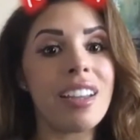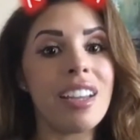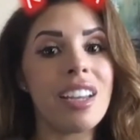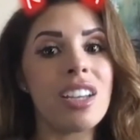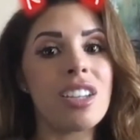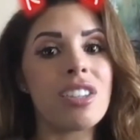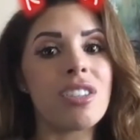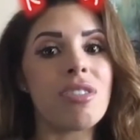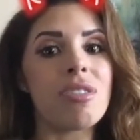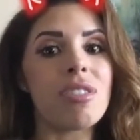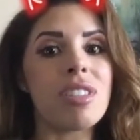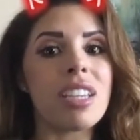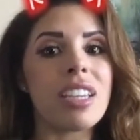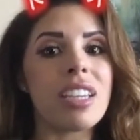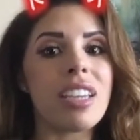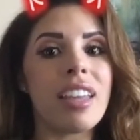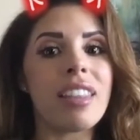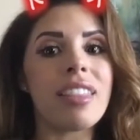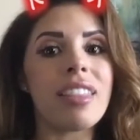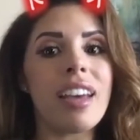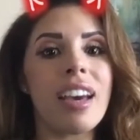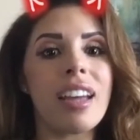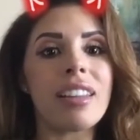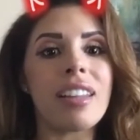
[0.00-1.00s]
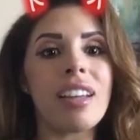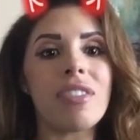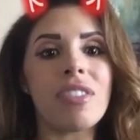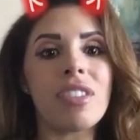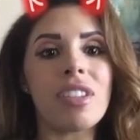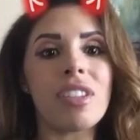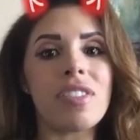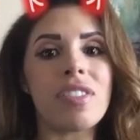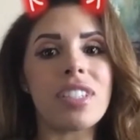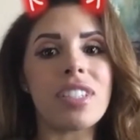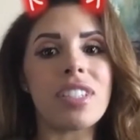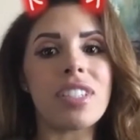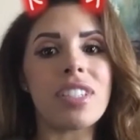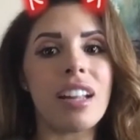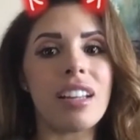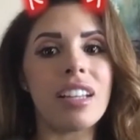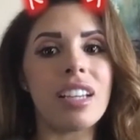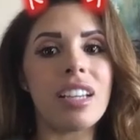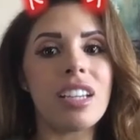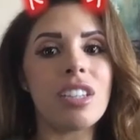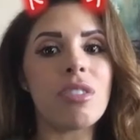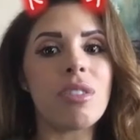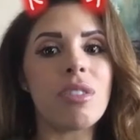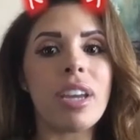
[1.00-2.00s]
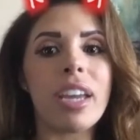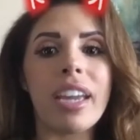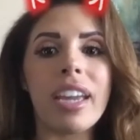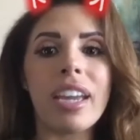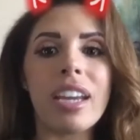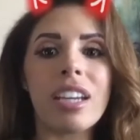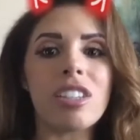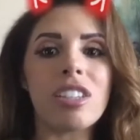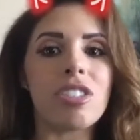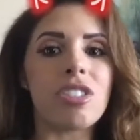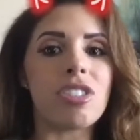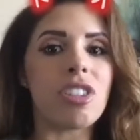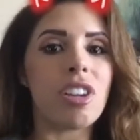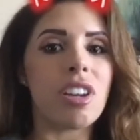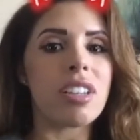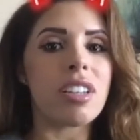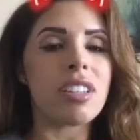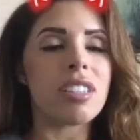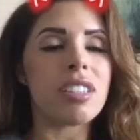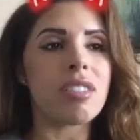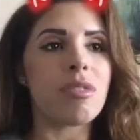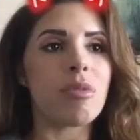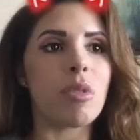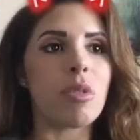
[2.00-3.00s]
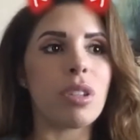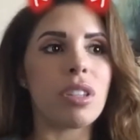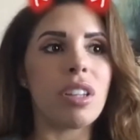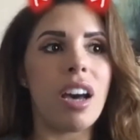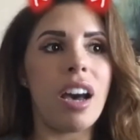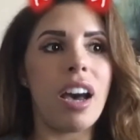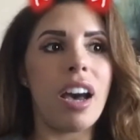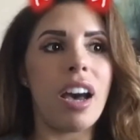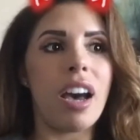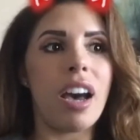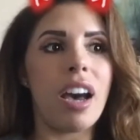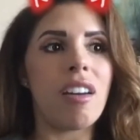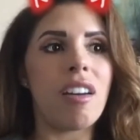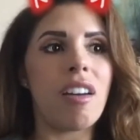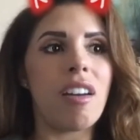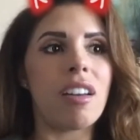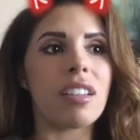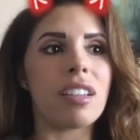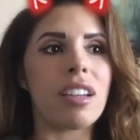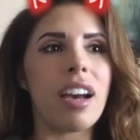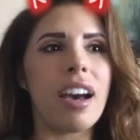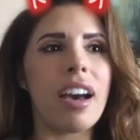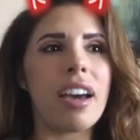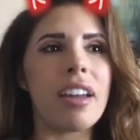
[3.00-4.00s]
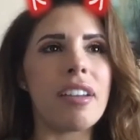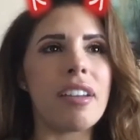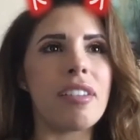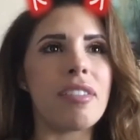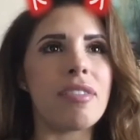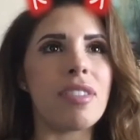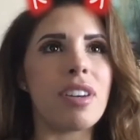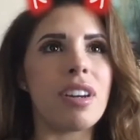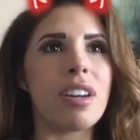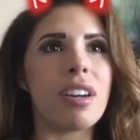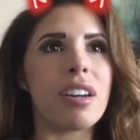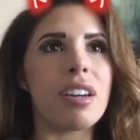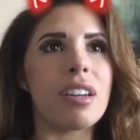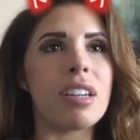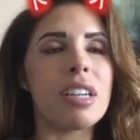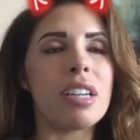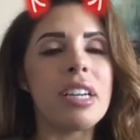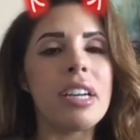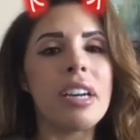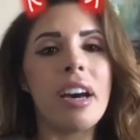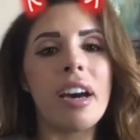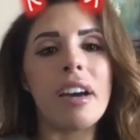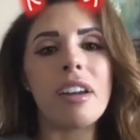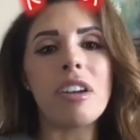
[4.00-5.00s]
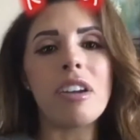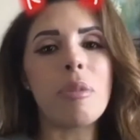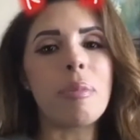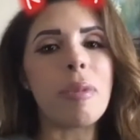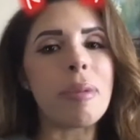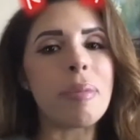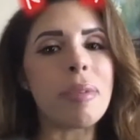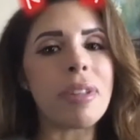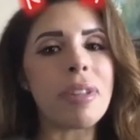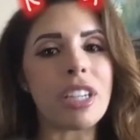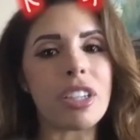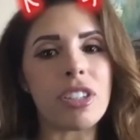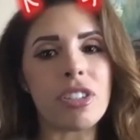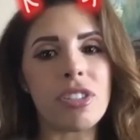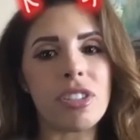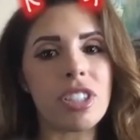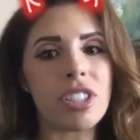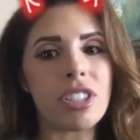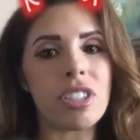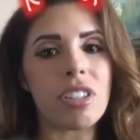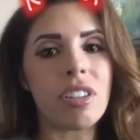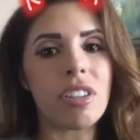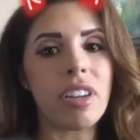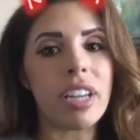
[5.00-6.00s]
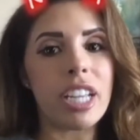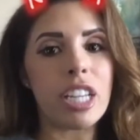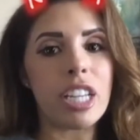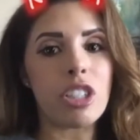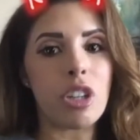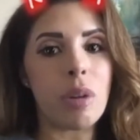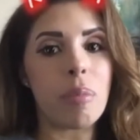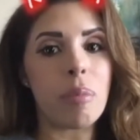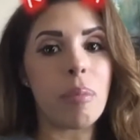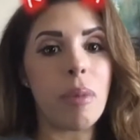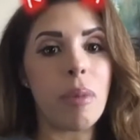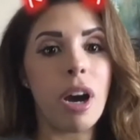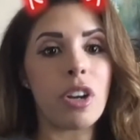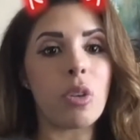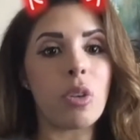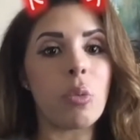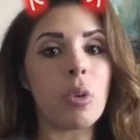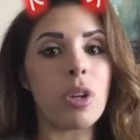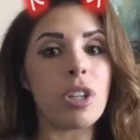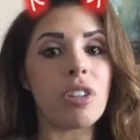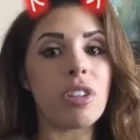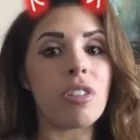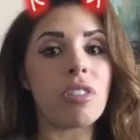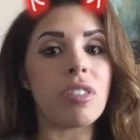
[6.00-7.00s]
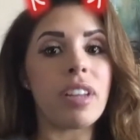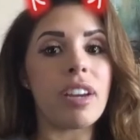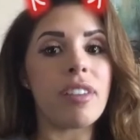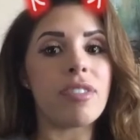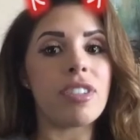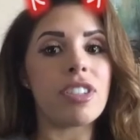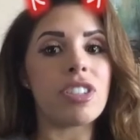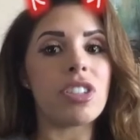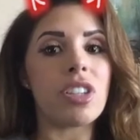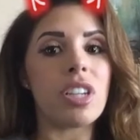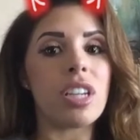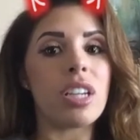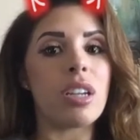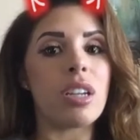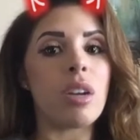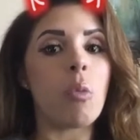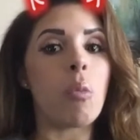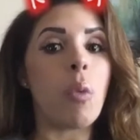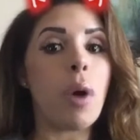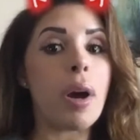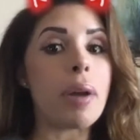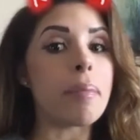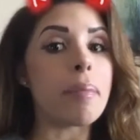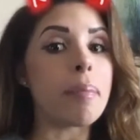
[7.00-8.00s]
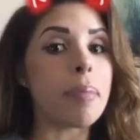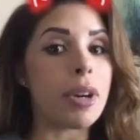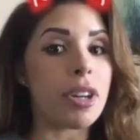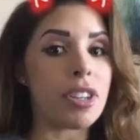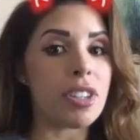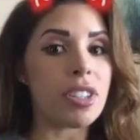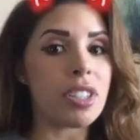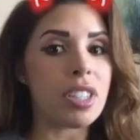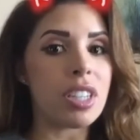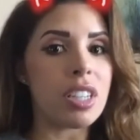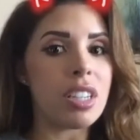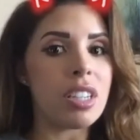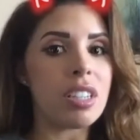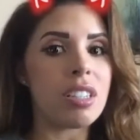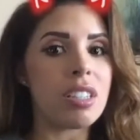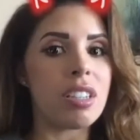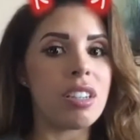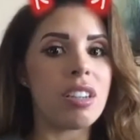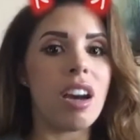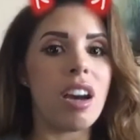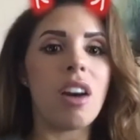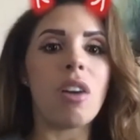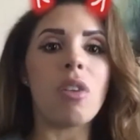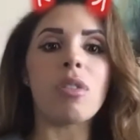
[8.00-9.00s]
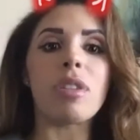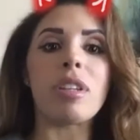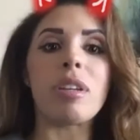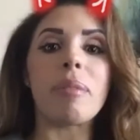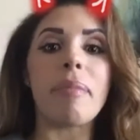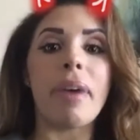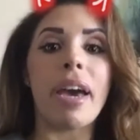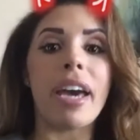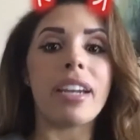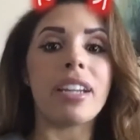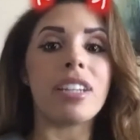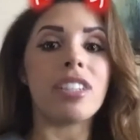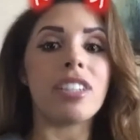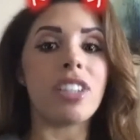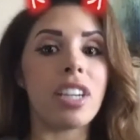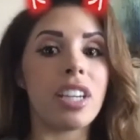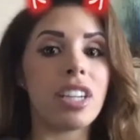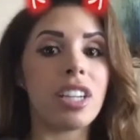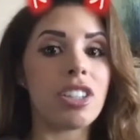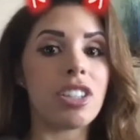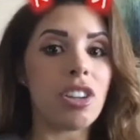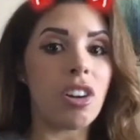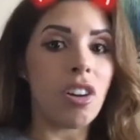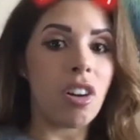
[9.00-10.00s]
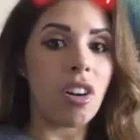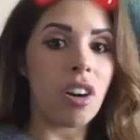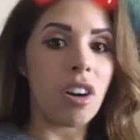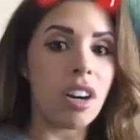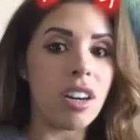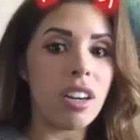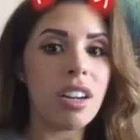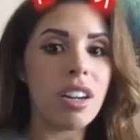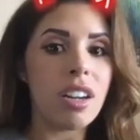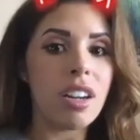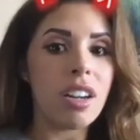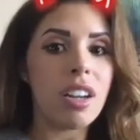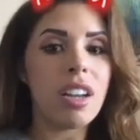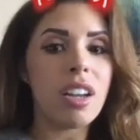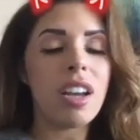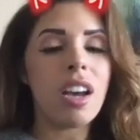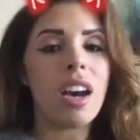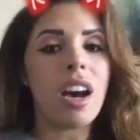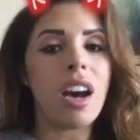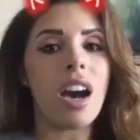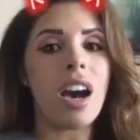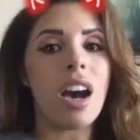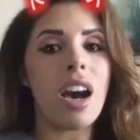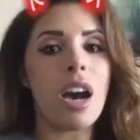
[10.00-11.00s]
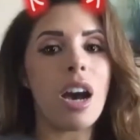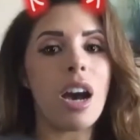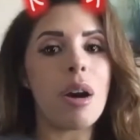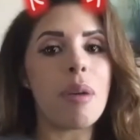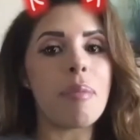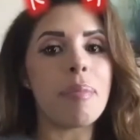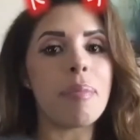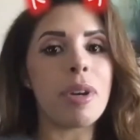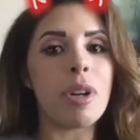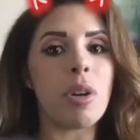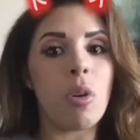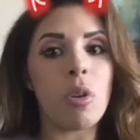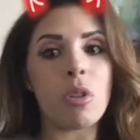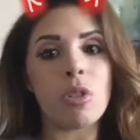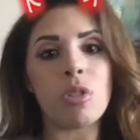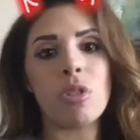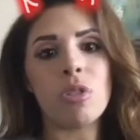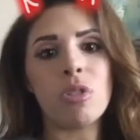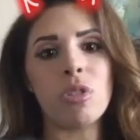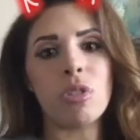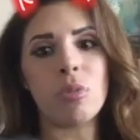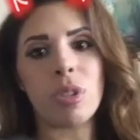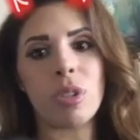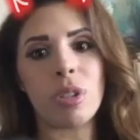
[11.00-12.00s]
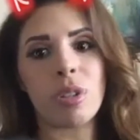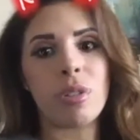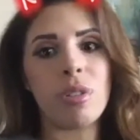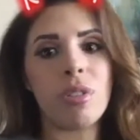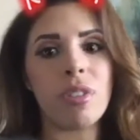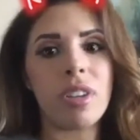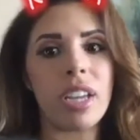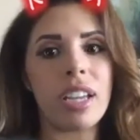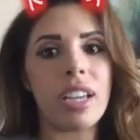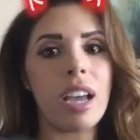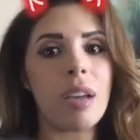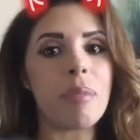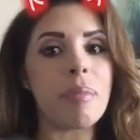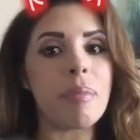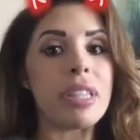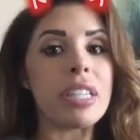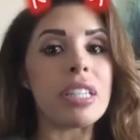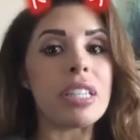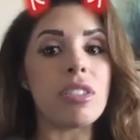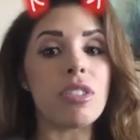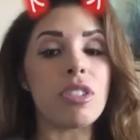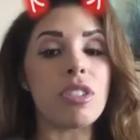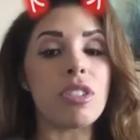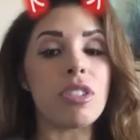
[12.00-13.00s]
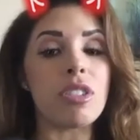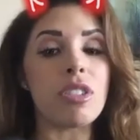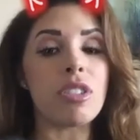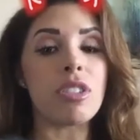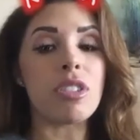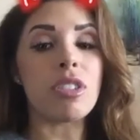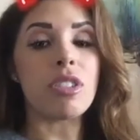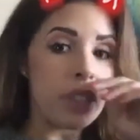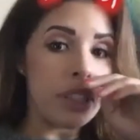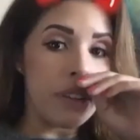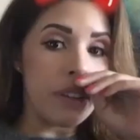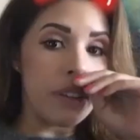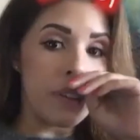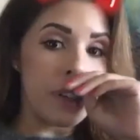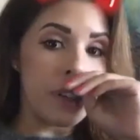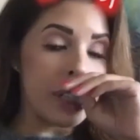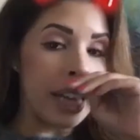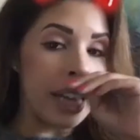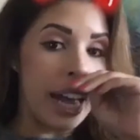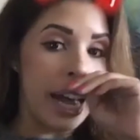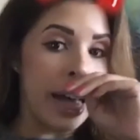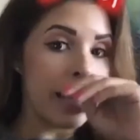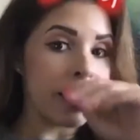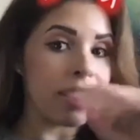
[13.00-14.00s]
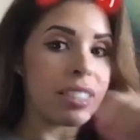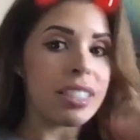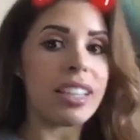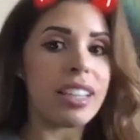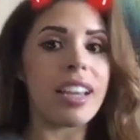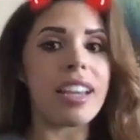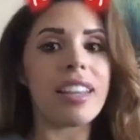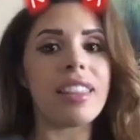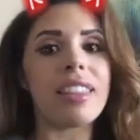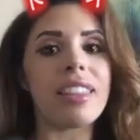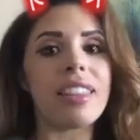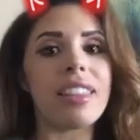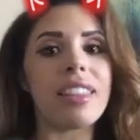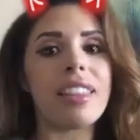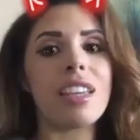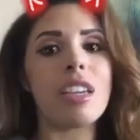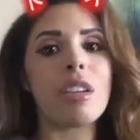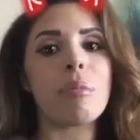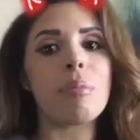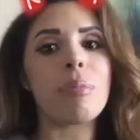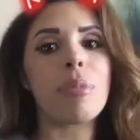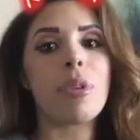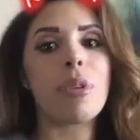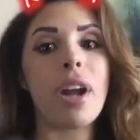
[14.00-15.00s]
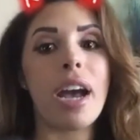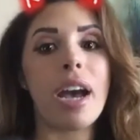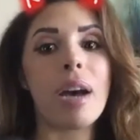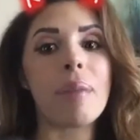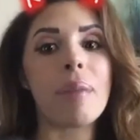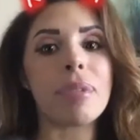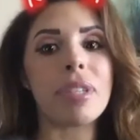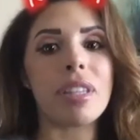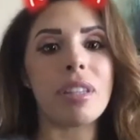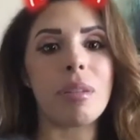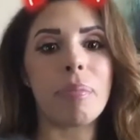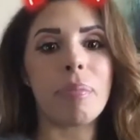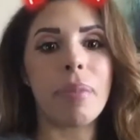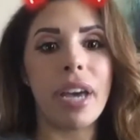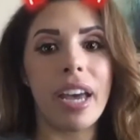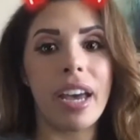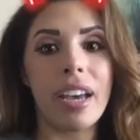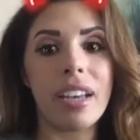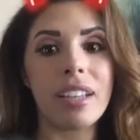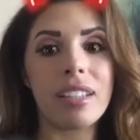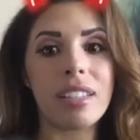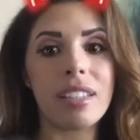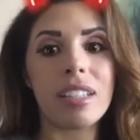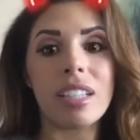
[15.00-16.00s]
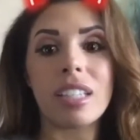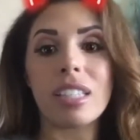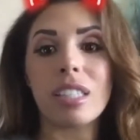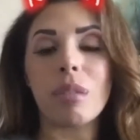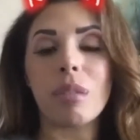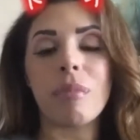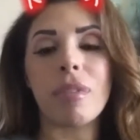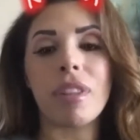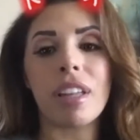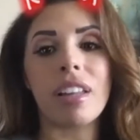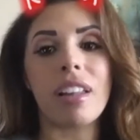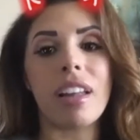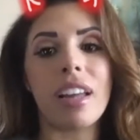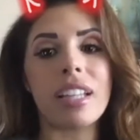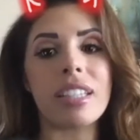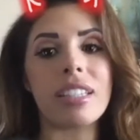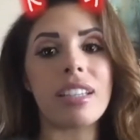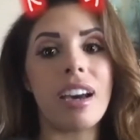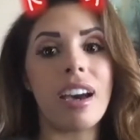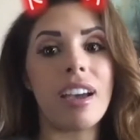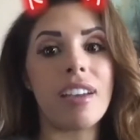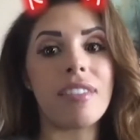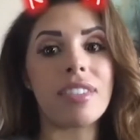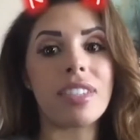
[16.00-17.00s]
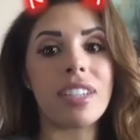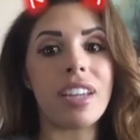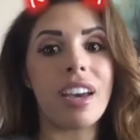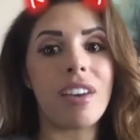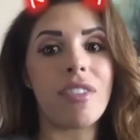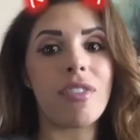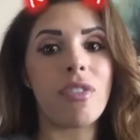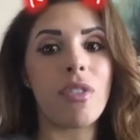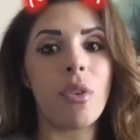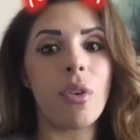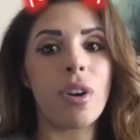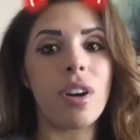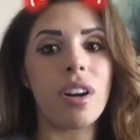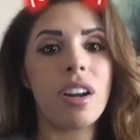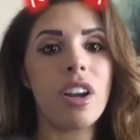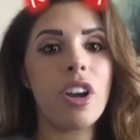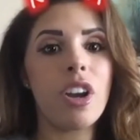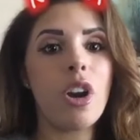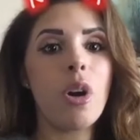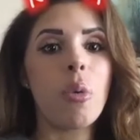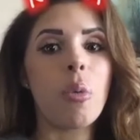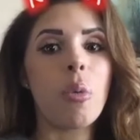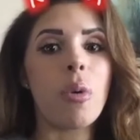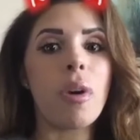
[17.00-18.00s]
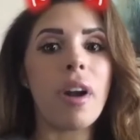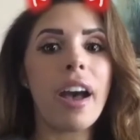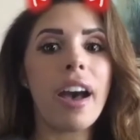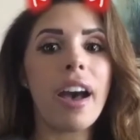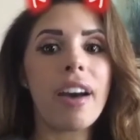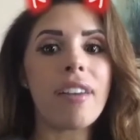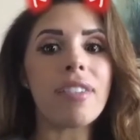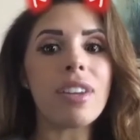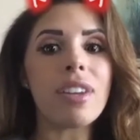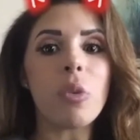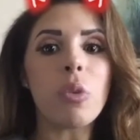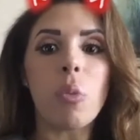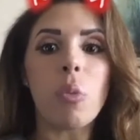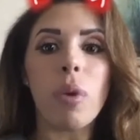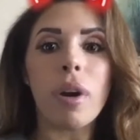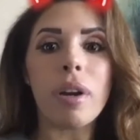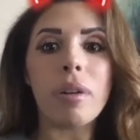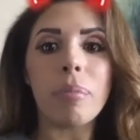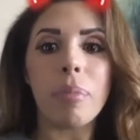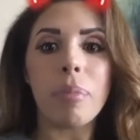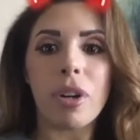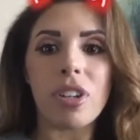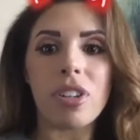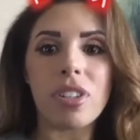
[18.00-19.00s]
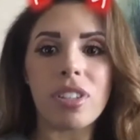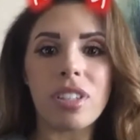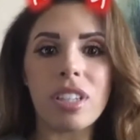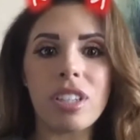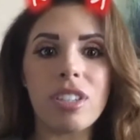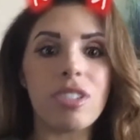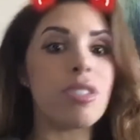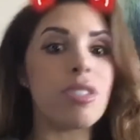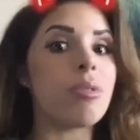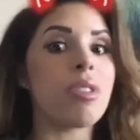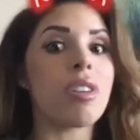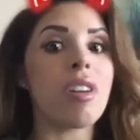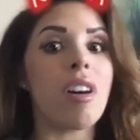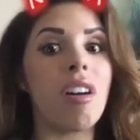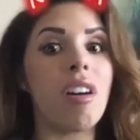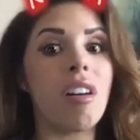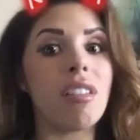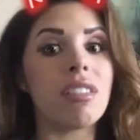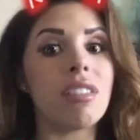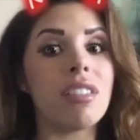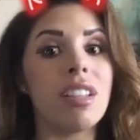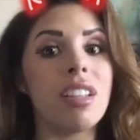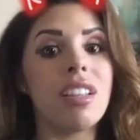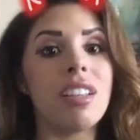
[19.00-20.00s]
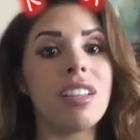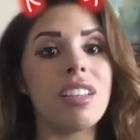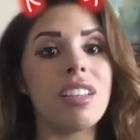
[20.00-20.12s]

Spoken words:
So to get that level of talent, you can't just rely on kind of a, I don't know, maybe like a traditional HR model where you're leveraging one person to not only manage HR, but also do recruiting. I mean, these are two different tasks. And I think perhaps in the past, at least some of the clients I've staffed for, we're having one person do it all, you